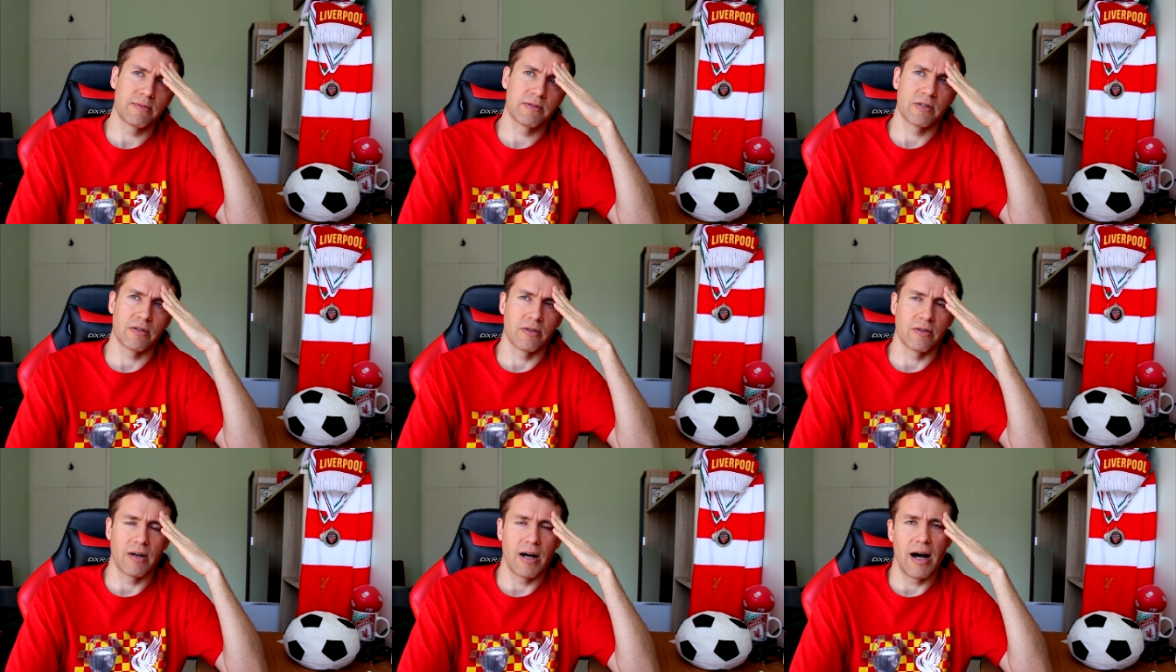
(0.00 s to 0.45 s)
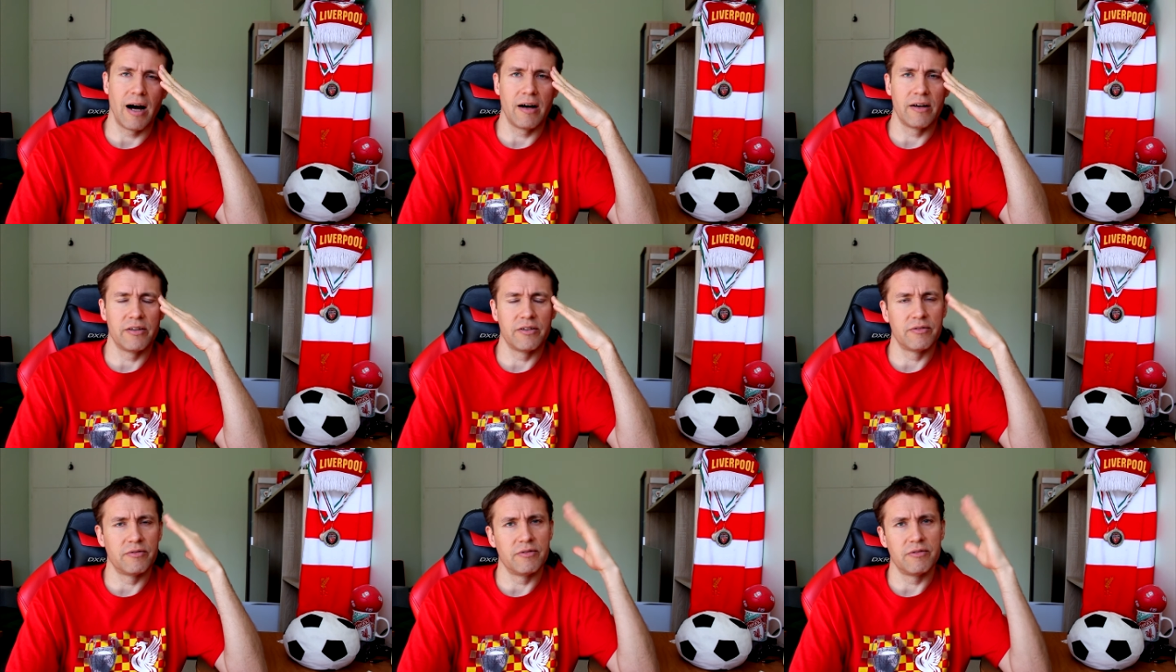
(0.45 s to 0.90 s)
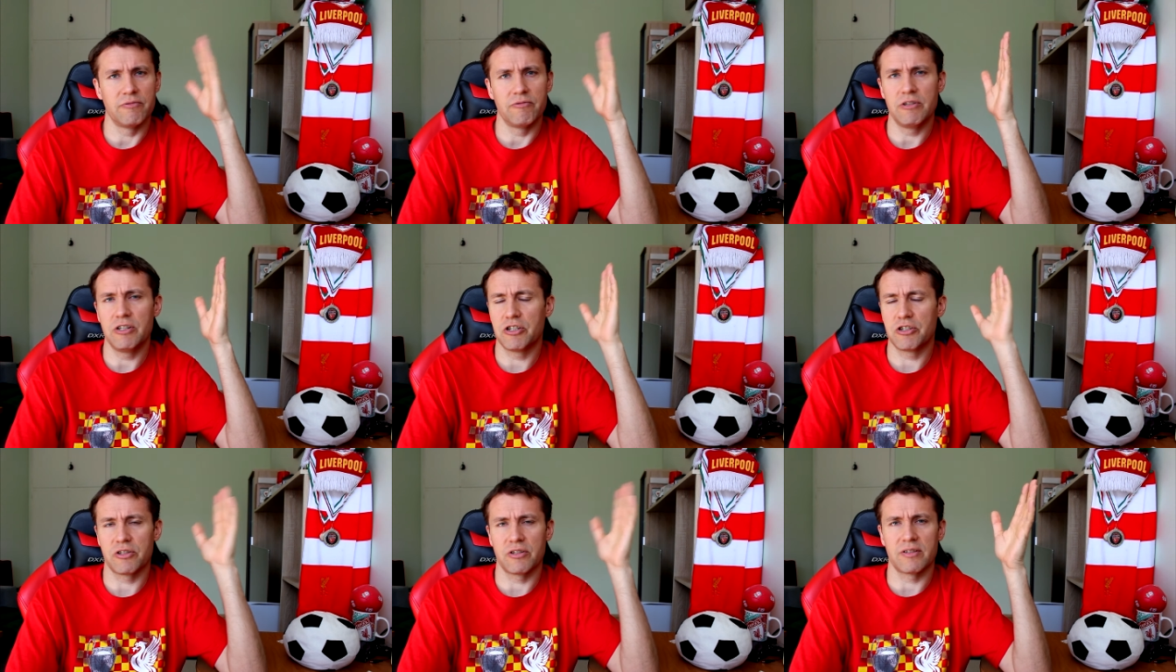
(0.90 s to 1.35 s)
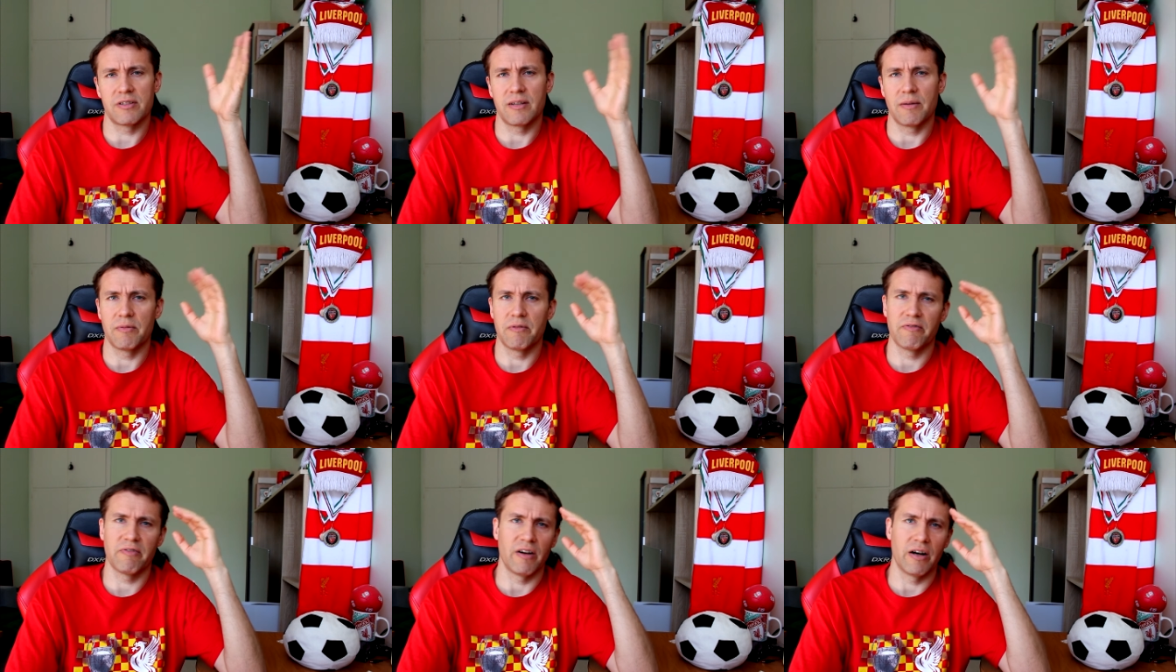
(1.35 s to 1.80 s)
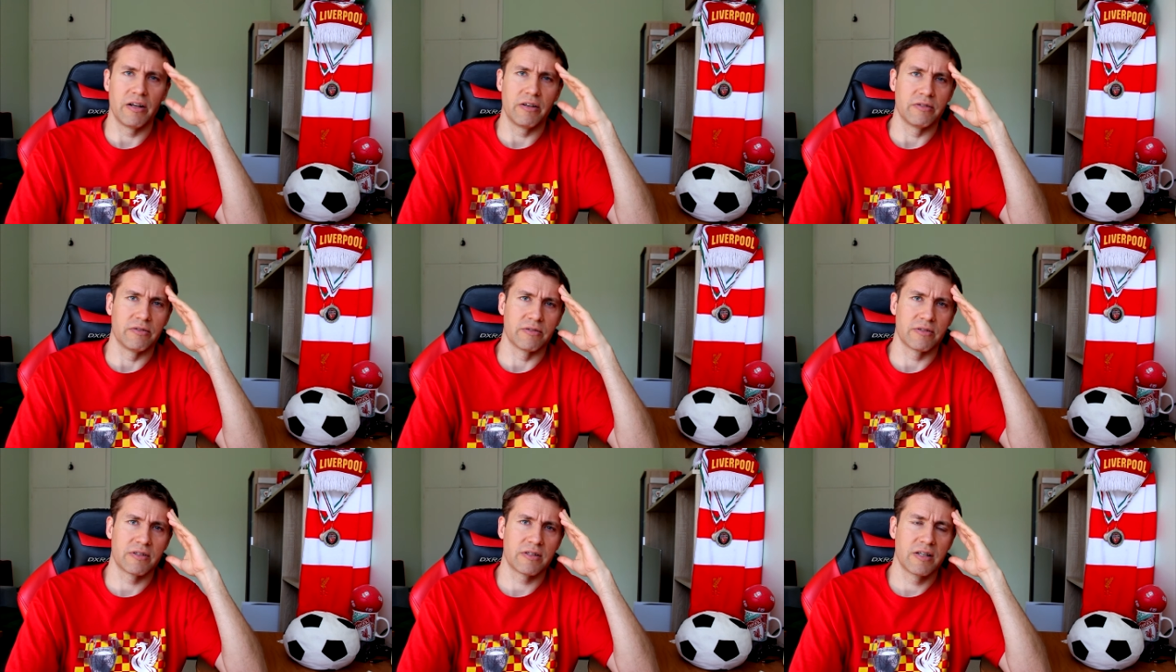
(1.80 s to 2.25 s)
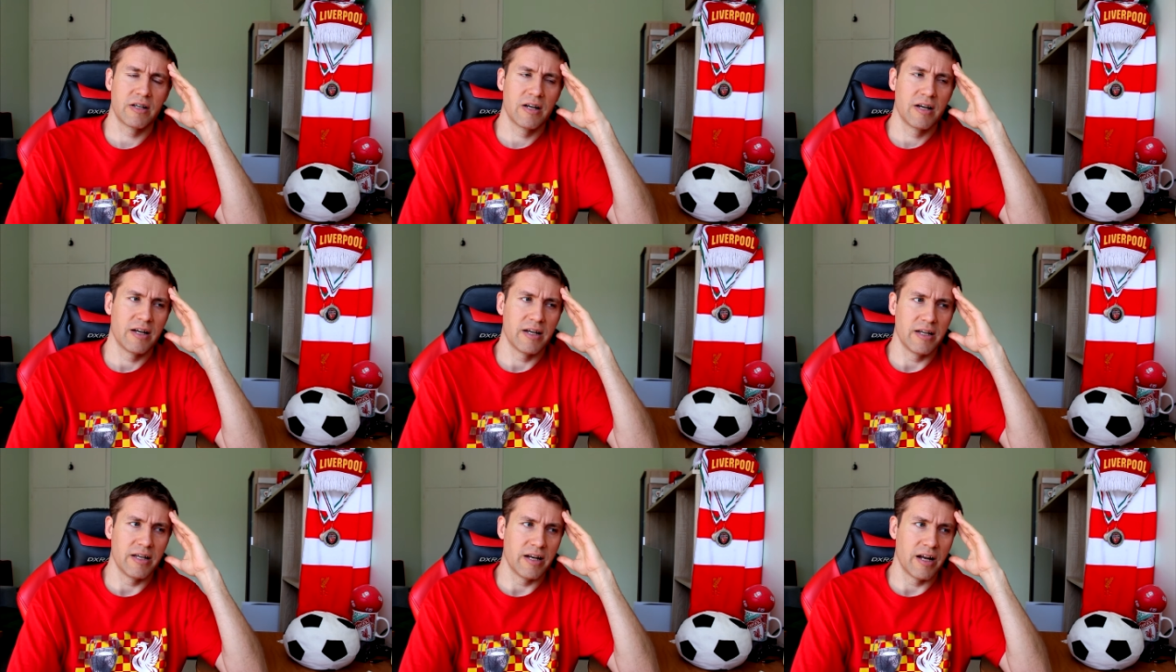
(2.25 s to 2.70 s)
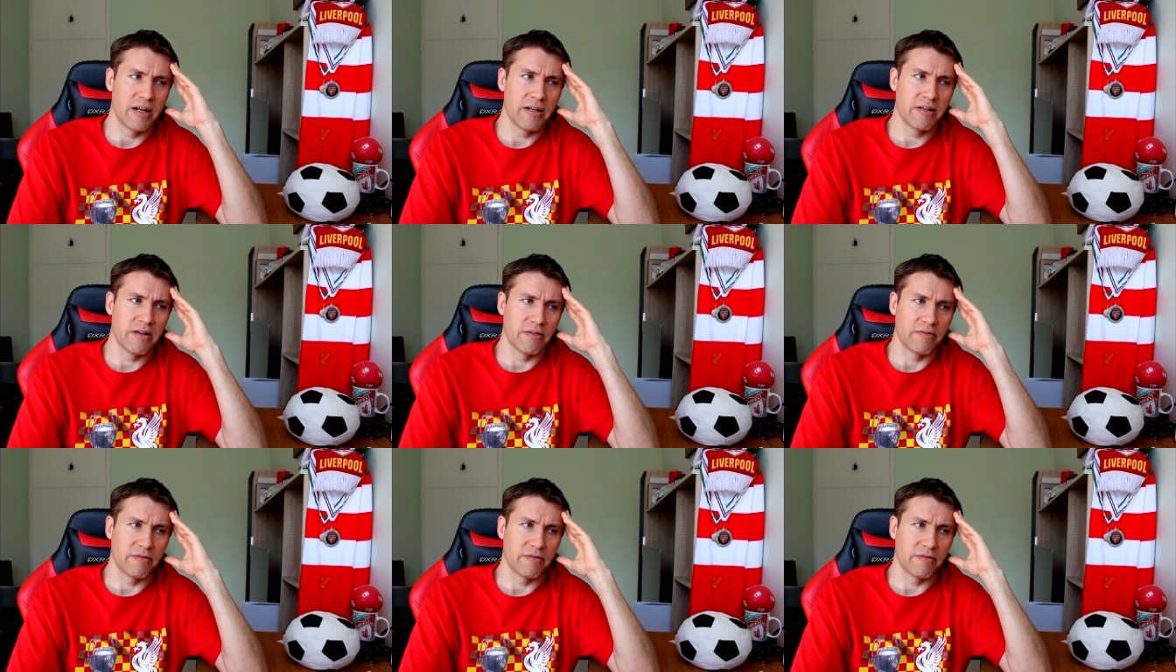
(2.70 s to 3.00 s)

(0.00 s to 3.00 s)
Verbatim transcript: so either reach the semi-finals in any